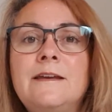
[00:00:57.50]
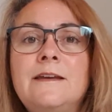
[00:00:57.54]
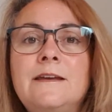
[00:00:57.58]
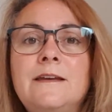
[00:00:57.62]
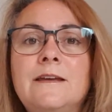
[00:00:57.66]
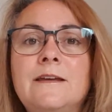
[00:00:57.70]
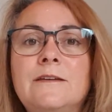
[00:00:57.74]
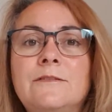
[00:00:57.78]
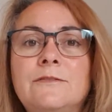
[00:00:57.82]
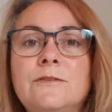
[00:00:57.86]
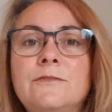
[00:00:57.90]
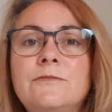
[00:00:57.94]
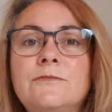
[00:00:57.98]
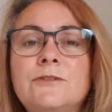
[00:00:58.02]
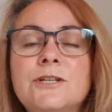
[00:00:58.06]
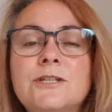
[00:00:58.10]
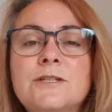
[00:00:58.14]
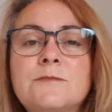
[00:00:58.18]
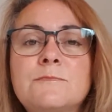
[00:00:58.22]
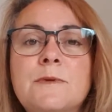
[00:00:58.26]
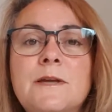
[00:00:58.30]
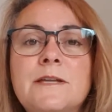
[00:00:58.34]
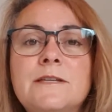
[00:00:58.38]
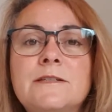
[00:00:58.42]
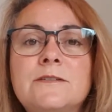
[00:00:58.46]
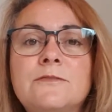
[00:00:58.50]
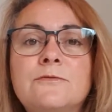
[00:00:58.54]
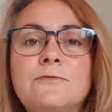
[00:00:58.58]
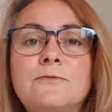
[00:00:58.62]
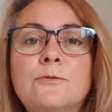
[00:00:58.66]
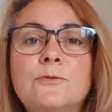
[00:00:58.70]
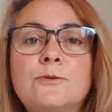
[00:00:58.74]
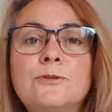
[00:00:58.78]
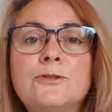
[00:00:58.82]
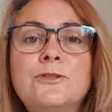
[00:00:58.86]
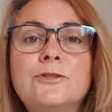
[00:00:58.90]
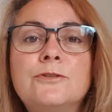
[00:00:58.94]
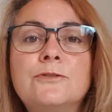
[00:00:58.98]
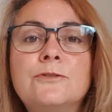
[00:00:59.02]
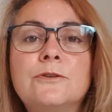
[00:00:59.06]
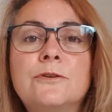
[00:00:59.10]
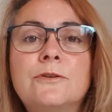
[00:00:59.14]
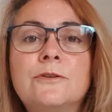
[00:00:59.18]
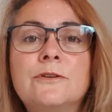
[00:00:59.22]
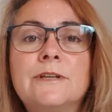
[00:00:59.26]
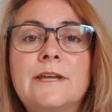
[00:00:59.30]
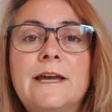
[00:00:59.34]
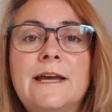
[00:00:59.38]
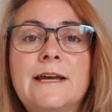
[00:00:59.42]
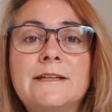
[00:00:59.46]
if you've just spent a fortune
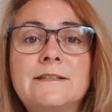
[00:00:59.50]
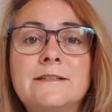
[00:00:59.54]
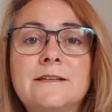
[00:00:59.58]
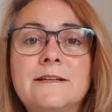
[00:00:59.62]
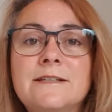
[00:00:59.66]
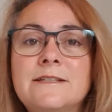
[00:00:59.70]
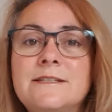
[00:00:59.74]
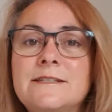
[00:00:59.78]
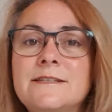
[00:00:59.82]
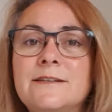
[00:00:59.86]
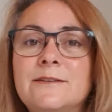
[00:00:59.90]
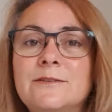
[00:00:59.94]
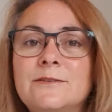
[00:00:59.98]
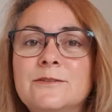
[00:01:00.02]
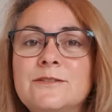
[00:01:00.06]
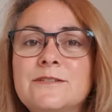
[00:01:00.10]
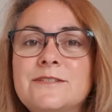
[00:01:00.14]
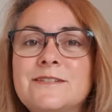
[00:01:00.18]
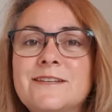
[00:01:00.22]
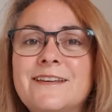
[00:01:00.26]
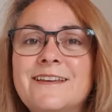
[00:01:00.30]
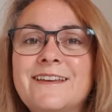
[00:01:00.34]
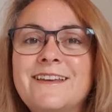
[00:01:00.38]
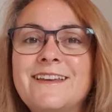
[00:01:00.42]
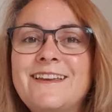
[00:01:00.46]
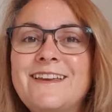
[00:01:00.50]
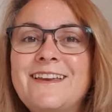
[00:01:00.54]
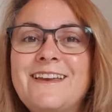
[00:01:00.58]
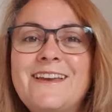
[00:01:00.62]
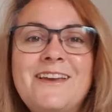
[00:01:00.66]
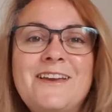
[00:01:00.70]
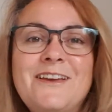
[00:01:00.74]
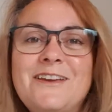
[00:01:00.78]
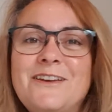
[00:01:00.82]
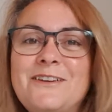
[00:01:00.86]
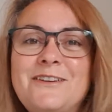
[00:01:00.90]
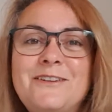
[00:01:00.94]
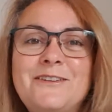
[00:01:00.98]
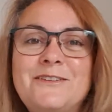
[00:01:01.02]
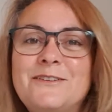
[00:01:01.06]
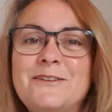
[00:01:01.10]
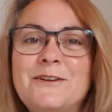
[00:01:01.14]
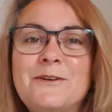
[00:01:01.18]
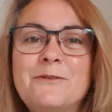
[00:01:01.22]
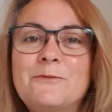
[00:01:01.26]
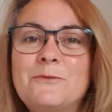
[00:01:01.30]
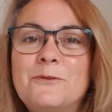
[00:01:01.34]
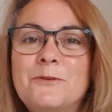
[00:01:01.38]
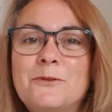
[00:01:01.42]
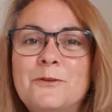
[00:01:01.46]
on hand-dyed silks, you
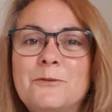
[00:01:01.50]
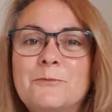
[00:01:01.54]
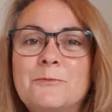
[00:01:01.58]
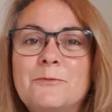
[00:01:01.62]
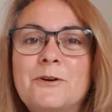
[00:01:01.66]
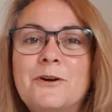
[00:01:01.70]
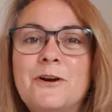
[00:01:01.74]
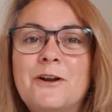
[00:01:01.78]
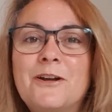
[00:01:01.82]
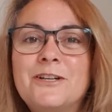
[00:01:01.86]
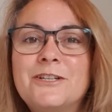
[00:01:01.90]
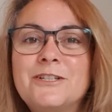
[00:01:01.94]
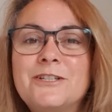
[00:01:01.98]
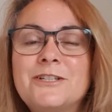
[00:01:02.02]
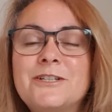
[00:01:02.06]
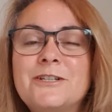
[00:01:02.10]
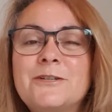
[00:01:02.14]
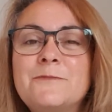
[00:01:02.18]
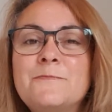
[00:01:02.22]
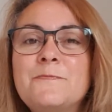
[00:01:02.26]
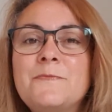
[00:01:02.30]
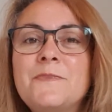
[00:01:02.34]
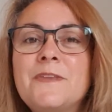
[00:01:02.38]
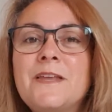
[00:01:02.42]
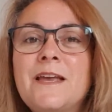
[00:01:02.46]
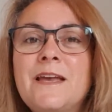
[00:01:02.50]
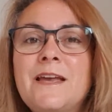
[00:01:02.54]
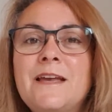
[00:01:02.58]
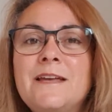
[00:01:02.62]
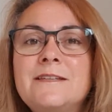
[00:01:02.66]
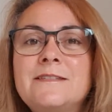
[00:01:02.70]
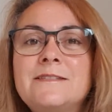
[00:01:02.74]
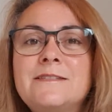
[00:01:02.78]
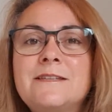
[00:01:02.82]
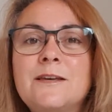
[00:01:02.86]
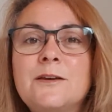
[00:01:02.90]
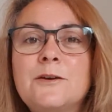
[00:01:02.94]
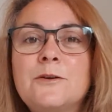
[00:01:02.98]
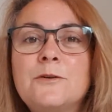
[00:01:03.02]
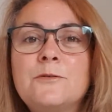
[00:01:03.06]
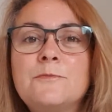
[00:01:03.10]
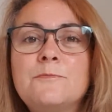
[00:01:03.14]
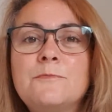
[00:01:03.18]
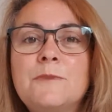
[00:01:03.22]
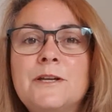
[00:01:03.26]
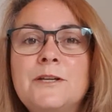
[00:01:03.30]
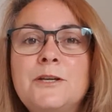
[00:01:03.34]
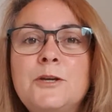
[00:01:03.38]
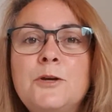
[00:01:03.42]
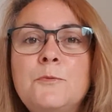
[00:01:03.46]
don't want them crushed. So
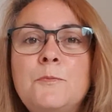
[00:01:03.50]
my new